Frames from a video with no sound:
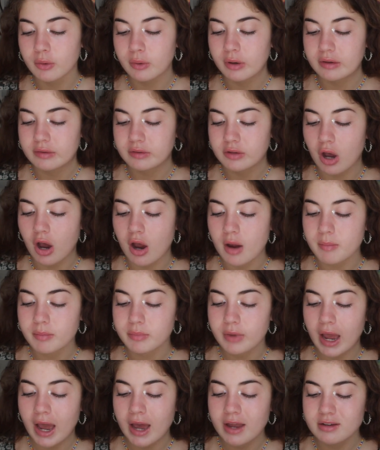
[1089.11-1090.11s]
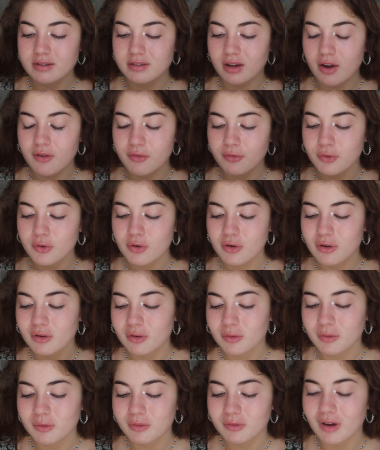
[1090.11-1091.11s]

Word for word: longest time and I thought